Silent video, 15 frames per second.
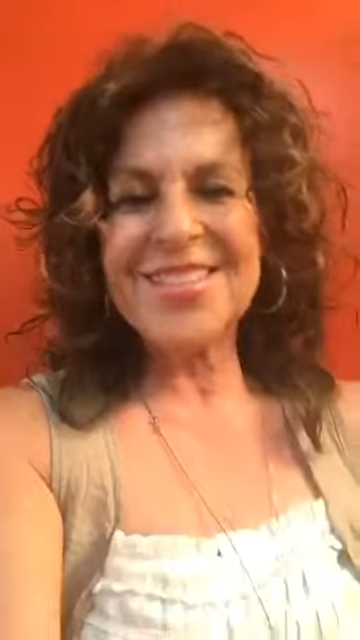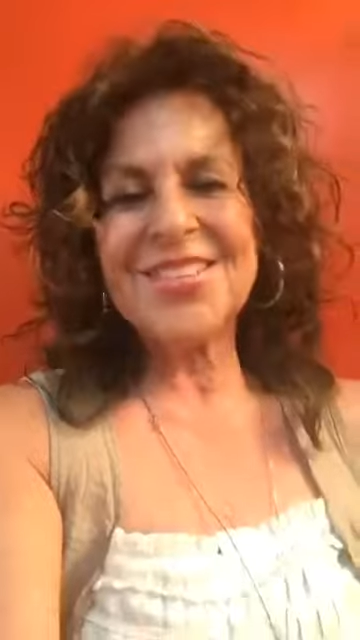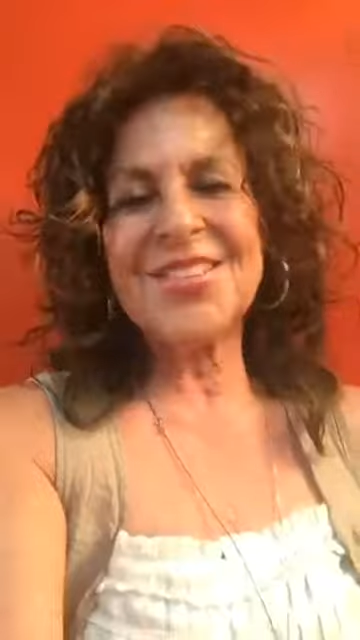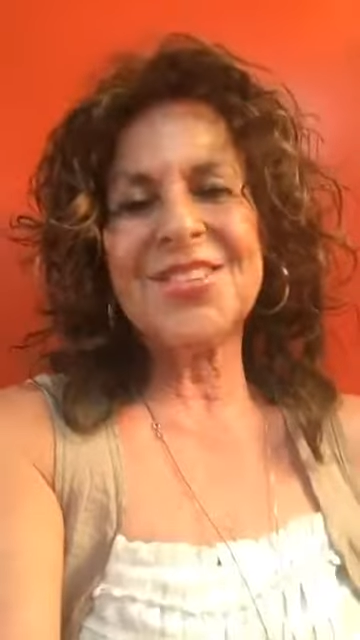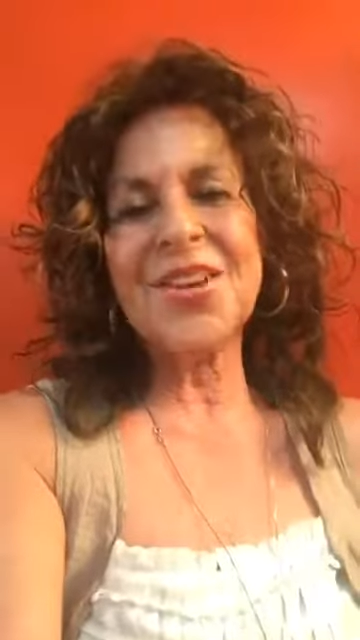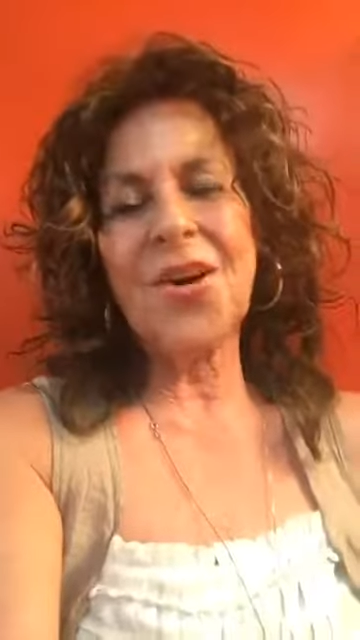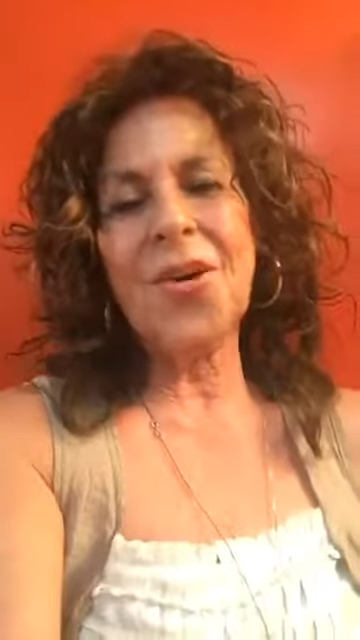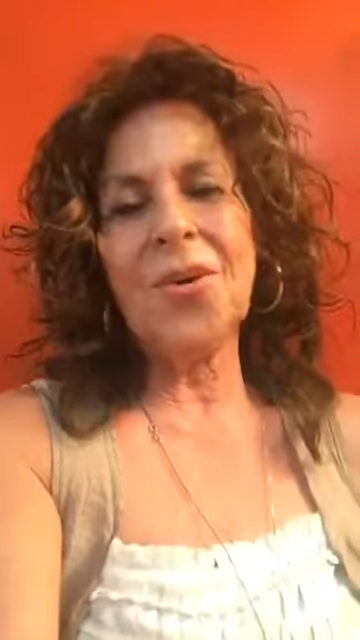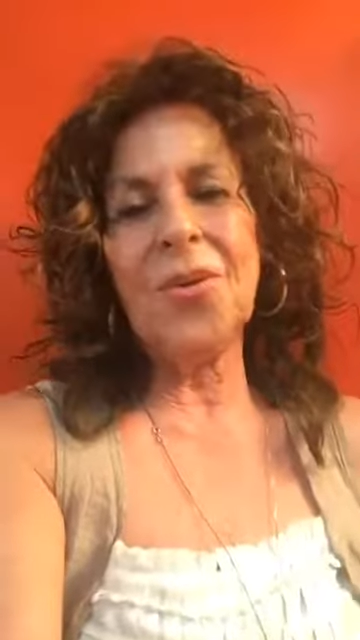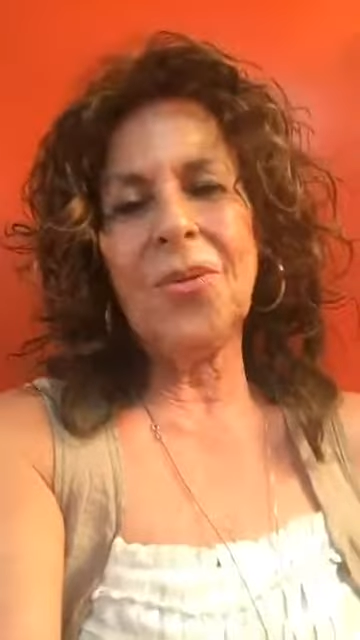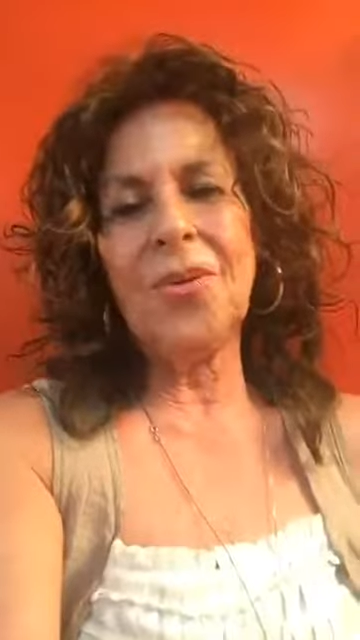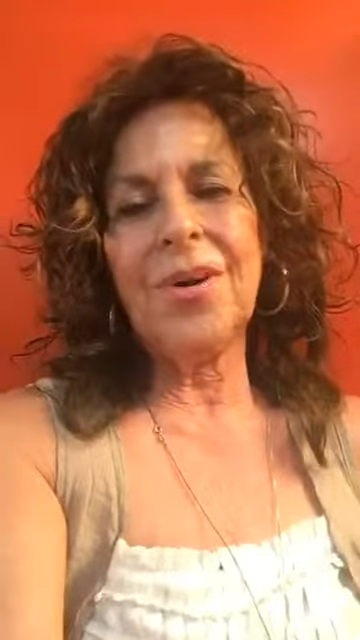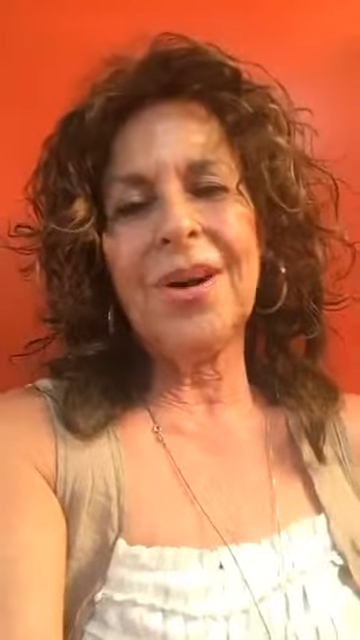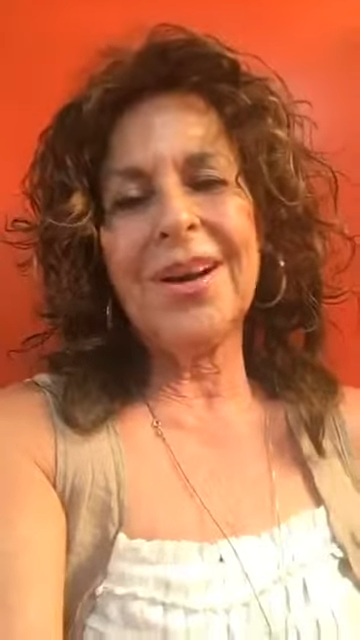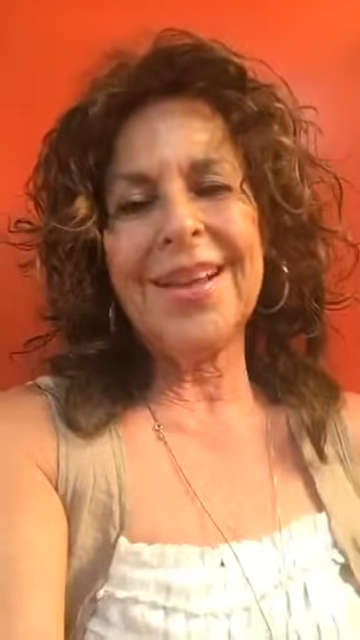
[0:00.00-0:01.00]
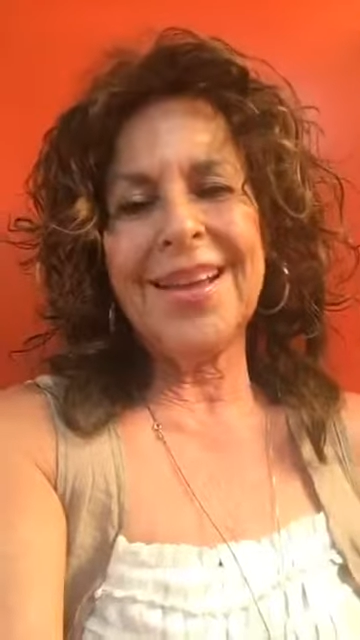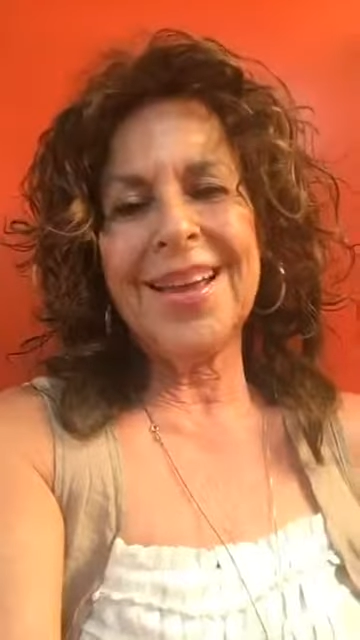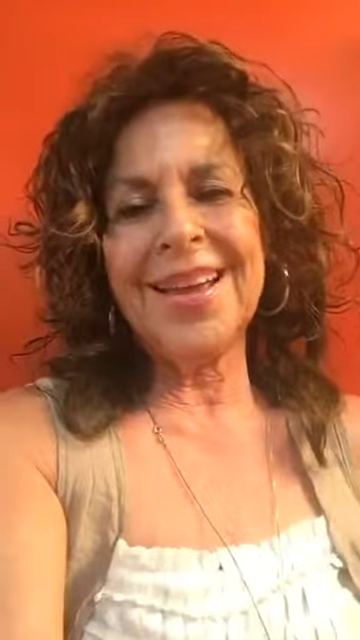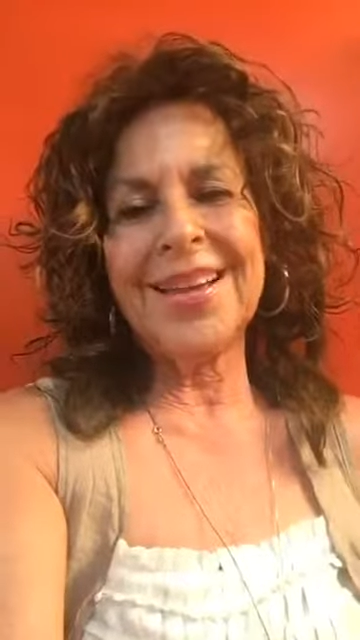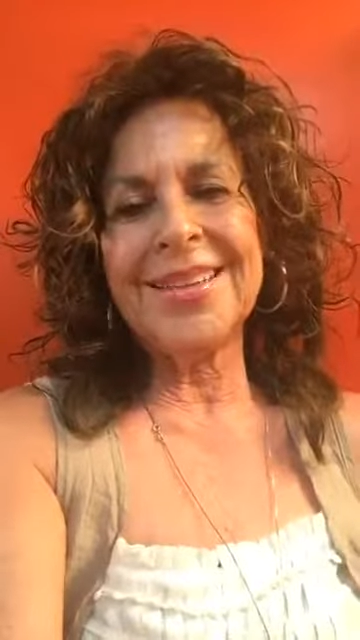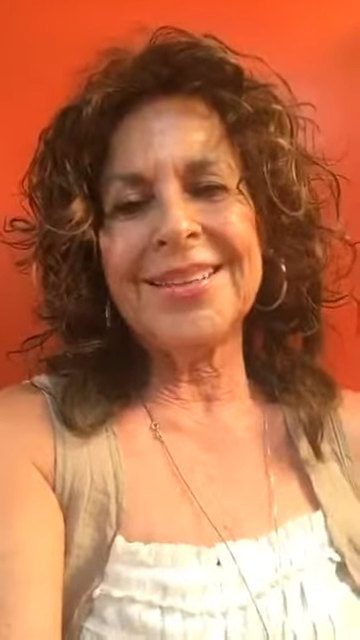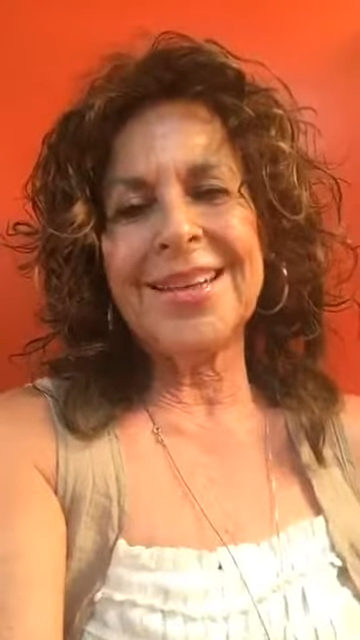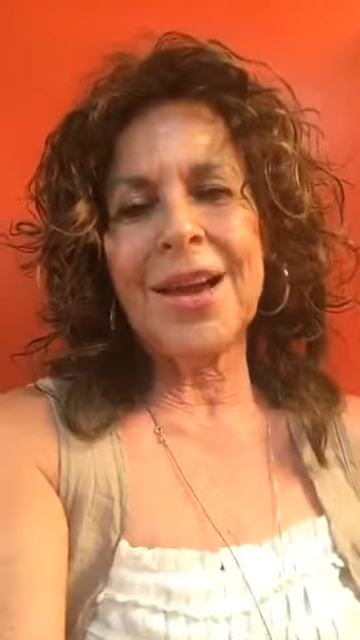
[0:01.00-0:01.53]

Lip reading: So again,